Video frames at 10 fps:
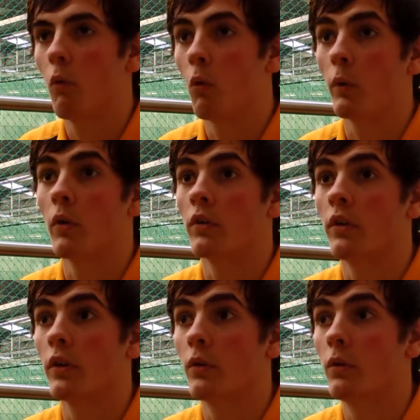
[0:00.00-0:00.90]
all we wanted to
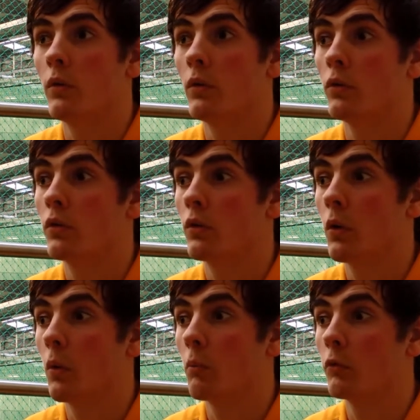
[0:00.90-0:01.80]
do is
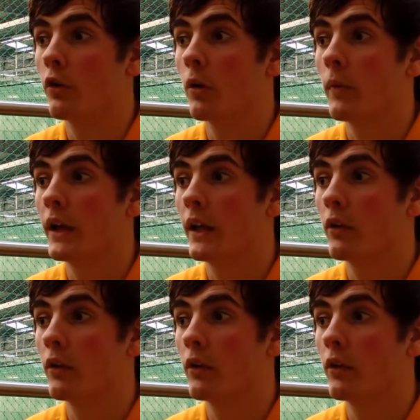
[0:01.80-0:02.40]
try and make